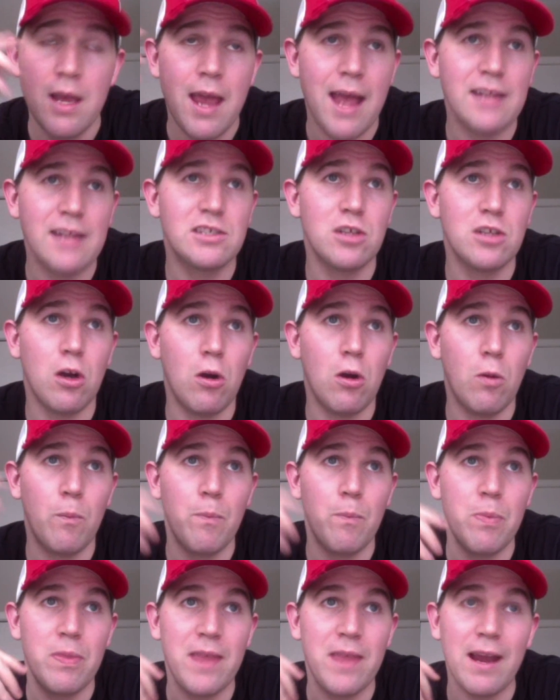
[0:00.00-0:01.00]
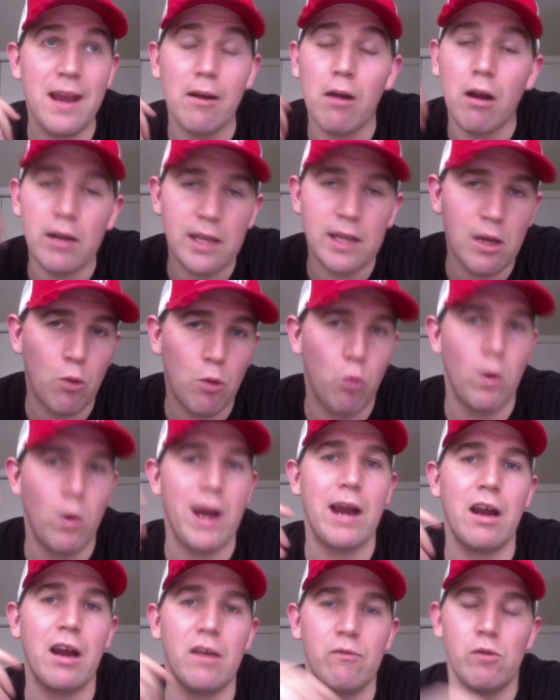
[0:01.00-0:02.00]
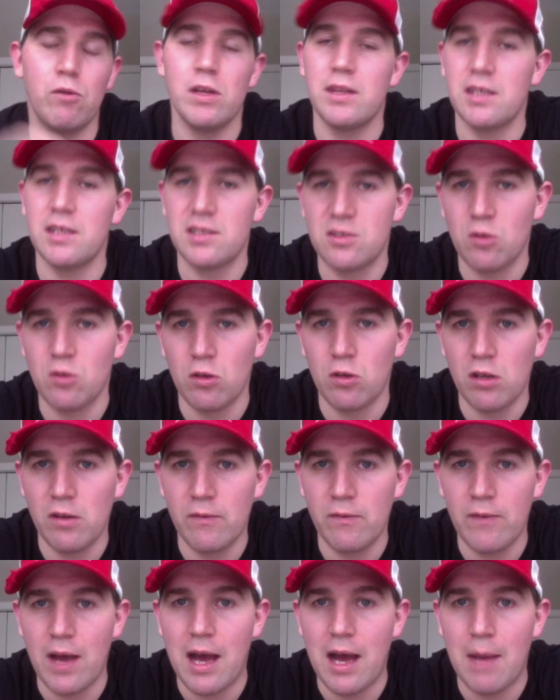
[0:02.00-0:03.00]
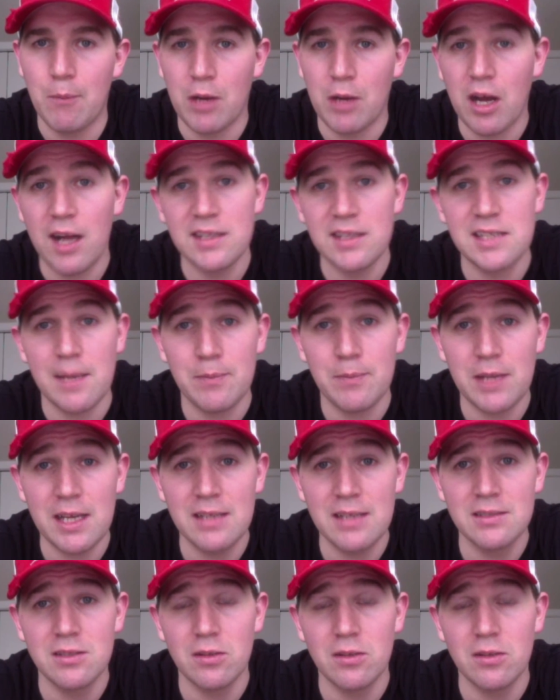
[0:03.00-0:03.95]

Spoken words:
And so they're already aware of what this sort of concept is.